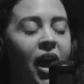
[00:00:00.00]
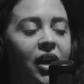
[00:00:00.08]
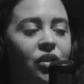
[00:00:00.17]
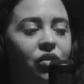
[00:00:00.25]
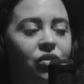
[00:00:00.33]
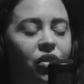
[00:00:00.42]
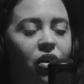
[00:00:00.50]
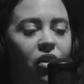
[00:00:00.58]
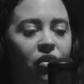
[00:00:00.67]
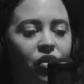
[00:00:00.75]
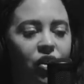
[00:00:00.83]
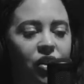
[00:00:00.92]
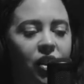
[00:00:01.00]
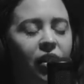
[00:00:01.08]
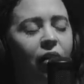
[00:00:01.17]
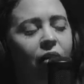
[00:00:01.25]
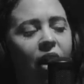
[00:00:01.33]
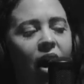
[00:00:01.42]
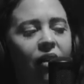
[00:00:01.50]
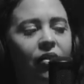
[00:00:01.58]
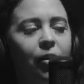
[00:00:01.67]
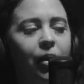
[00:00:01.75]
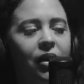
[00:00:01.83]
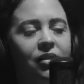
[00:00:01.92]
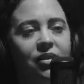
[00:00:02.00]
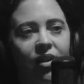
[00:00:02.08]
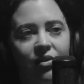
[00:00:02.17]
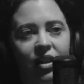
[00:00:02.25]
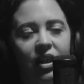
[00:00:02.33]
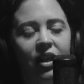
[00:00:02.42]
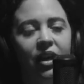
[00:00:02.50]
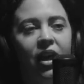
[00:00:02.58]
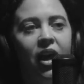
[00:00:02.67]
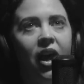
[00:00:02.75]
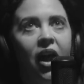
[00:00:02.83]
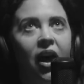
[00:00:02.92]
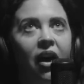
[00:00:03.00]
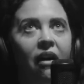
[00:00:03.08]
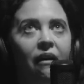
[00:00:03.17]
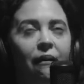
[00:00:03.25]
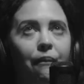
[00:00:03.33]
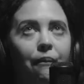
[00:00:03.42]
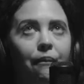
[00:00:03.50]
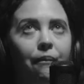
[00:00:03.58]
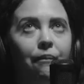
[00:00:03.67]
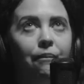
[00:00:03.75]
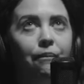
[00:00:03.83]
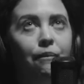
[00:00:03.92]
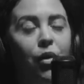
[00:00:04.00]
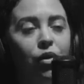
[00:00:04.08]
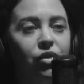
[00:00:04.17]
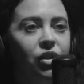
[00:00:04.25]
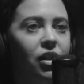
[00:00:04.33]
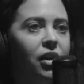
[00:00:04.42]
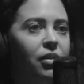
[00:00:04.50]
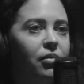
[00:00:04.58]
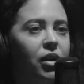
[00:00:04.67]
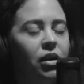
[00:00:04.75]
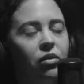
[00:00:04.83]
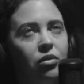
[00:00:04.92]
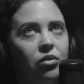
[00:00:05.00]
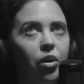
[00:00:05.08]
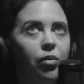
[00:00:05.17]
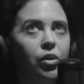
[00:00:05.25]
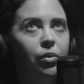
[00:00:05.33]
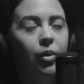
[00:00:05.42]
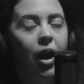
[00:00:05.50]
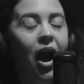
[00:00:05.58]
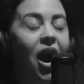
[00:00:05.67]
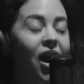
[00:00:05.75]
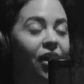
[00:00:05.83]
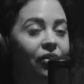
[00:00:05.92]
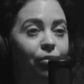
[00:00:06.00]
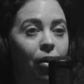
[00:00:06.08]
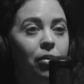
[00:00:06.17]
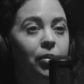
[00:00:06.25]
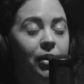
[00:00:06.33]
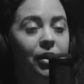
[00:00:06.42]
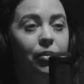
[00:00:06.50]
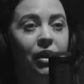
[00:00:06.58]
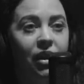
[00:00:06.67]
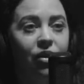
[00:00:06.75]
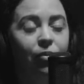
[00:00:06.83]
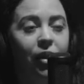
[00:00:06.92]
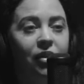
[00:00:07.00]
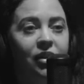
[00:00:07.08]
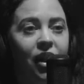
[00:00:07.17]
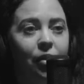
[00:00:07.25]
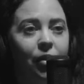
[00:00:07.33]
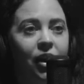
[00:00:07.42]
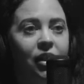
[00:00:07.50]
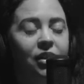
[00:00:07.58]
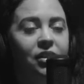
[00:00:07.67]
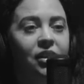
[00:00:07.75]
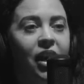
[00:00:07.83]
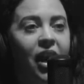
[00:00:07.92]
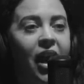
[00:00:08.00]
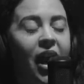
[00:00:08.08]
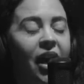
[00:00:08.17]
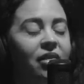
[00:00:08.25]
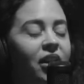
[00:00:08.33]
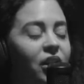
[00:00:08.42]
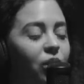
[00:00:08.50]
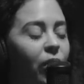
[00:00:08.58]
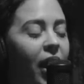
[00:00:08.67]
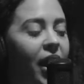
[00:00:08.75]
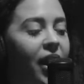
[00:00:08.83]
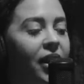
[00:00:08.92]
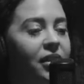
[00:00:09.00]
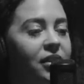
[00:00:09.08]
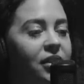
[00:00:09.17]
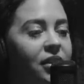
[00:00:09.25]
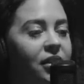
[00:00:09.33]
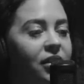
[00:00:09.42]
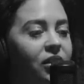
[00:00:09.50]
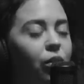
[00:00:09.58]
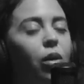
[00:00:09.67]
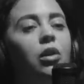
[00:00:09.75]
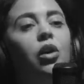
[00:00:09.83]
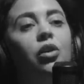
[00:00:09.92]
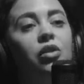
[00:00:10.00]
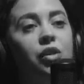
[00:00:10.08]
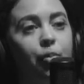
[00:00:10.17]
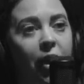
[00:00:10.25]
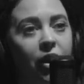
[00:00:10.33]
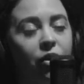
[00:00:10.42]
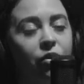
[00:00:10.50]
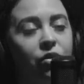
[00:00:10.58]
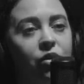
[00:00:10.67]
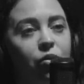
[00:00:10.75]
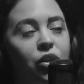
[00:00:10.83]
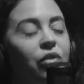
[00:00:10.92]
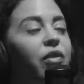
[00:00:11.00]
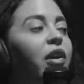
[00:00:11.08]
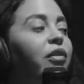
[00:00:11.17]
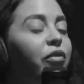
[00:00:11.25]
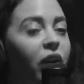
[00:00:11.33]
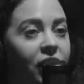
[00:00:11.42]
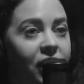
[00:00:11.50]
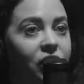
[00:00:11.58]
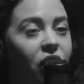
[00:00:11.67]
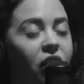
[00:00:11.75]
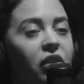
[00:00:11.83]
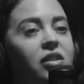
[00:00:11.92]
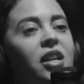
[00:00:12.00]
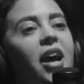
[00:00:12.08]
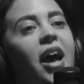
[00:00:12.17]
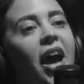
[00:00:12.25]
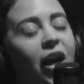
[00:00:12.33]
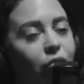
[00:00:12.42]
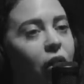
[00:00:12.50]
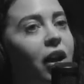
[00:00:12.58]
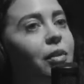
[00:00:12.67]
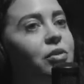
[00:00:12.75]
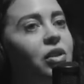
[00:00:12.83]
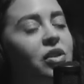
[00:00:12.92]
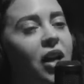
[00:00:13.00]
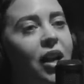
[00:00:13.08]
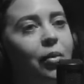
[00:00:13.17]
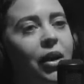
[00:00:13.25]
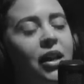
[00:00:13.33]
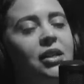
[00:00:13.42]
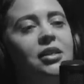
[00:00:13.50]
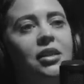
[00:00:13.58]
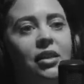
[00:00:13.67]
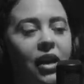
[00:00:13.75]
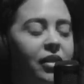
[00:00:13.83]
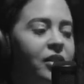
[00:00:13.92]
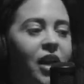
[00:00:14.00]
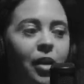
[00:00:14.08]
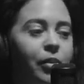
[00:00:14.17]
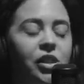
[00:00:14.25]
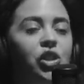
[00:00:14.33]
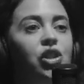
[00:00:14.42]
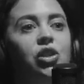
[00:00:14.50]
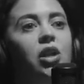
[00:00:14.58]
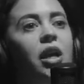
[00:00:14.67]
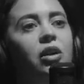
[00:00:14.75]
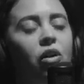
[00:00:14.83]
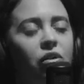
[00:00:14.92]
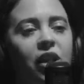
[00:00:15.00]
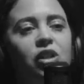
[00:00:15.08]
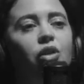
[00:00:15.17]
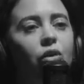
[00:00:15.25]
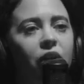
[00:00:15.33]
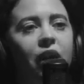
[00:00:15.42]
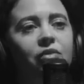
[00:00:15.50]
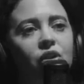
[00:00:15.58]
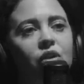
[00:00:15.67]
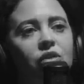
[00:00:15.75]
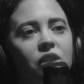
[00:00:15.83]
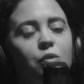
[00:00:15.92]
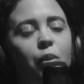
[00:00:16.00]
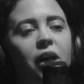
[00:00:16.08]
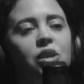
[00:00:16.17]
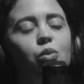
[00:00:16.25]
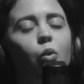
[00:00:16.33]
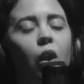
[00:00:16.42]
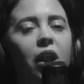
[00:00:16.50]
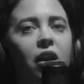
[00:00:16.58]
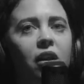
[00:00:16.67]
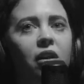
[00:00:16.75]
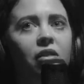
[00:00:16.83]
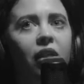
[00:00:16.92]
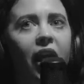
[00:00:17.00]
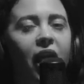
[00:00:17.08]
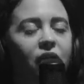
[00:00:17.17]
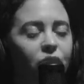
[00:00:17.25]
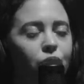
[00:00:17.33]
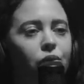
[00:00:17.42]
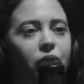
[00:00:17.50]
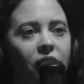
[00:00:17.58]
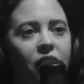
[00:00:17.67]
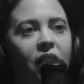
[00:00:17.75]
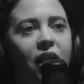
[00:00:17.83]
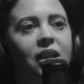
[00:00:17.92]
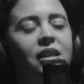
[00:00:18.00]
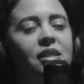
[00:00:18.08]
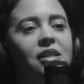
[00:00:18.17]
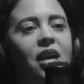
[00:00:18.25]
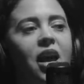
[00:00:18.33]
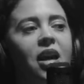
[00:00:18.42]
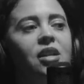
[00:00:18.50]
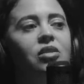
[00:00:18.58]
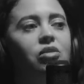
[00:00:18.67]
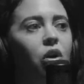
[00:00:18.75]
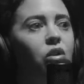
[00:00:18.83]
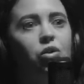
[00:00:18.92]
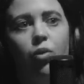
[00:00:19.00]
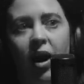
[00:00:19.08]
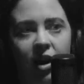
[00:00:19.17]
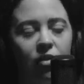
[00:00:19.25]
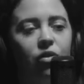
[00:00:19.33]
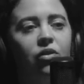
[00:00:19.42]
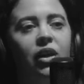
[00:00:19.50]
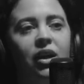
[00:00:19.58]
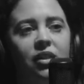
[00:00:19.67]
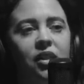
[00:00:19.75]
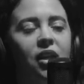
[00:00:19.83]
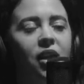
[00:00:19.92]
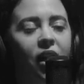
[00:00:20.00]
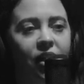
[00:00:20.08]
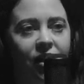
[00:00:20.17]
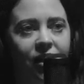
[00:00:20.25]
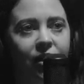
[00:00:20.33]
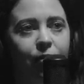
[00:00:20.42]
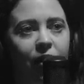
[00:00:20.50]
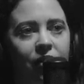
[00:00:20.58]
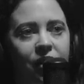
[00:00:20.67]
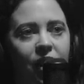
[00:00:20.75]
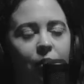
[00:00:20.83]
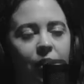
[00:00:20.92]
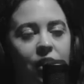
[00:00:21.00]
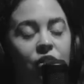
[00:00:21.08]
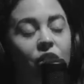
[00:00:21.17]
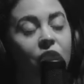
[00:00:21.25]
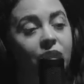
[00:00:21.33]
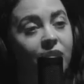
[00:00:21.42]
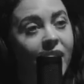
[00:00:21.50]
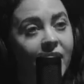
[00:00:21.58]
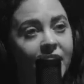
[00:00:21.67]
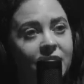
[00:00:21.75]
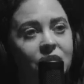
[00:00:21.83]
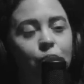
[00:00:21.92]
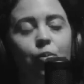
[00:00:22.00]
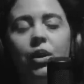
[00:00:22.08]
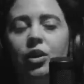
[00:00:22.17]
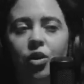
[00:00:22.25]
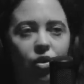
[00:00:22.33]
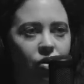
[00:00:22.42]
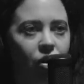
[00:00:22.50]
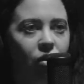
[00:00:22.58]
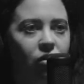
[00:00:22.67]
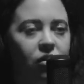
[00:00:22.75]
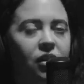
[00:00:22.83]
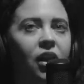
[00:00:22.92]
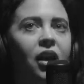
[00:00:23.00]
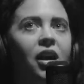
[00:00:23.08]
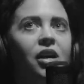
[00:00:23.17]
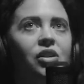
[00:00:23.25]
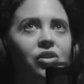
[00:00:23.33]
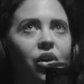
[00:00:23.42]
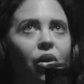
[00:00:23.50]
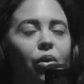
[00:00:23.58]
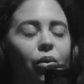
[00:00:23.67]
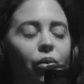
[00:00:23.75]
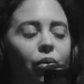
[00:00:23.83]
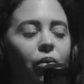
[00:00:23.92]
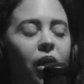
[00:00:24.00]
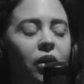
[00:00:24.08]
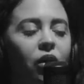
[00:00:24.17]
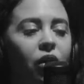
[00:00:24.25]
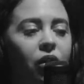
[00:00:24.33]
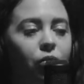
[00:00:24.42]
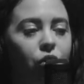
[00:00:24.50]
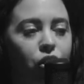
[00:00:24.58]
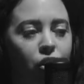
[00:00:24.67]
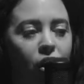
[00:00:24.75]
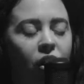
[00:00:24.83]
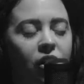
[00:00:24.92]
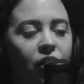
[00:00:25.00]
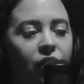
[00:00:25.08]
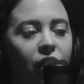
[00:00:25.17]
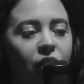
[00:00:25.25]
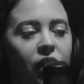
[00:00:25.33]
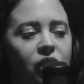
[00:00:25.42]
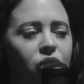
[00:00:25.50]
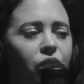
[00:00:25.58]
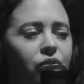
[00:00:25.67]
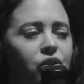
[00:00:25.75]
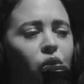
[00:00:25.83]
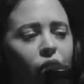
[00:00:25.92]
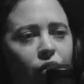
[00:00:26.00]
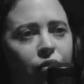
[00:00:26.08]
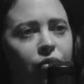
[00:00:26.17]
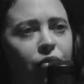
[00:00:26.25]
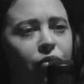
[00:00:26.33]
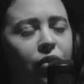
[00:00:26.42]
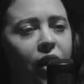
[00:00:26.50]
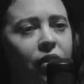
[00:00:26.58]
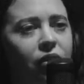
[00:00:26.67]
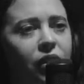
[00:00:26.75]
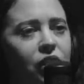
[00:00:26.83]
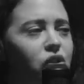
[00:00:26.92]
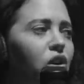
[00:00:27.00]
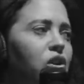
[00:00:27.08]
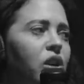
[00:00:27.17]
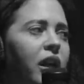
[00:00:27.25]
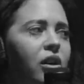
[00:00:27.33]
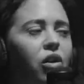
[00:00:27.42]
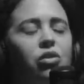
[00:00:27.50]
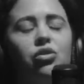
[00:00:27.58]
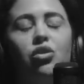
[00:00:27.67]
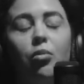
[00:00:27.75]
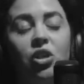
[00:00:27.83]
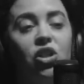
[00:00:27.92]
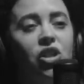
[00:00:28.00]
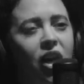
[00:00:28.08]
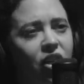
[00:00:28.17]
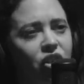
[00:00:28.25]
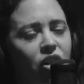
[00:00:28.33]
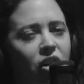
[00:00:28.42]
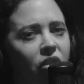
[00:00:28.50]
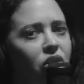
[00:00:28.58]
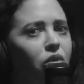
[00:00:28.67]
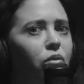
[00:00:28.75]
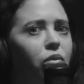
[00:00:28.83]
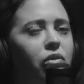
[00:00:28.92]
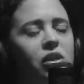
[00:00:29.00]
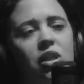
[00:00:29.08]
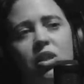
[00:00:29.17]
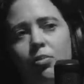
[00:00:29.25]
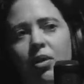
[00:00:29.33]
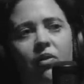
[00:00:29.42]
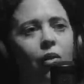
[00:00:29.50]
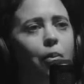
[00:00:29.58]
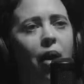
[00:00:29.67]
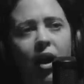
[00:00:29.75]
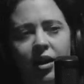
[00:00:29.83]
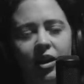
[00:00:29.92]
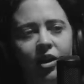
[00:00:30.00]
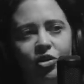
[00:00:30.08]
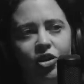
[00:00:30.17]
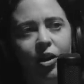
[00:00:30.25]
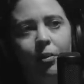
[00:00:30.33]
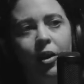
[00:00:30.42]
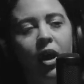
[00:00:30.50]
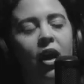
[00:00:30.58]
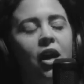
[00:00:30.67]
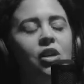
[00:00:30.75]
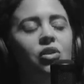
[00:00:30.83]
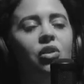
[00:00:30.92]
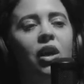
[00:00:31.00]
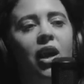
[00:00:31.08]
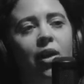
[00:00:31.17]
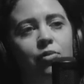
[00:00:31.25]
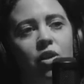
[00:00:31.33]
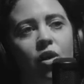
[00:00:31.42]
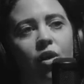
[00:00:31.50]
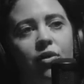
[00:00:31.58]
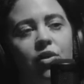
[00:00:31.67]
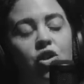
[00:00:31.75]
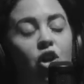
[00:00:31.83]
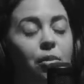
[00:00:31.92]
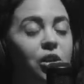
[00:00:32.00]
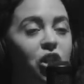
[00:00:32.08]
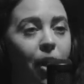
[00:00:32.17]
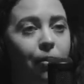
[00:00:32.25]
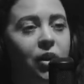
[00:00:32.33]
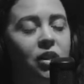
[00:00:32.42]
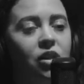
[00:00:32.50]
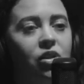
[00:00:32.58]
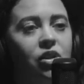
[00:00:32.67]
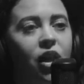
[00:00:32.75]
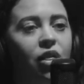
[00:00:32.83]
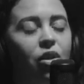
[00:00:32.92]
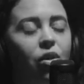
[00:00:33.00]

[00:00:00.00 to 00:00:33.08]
I talked to her and she said they recovered about 70. Um, most of them, or not half probably, had been killed by the Taliban's. And then you had so a lot of the spaniels which are very friendly dogs had run up to the taliban's and, and the taliban's just are not they don't have dogs as pets when they had the rule in the 90s dogs were outlawed they're considered unclean by the taliban's you can have cats but not dogs so a lot of them were shot and then they sort of saw that these dogs had gotten so much attention and thought, well, this is a bit of a bargaining chip. So they kept a lot of the German Shepherds because they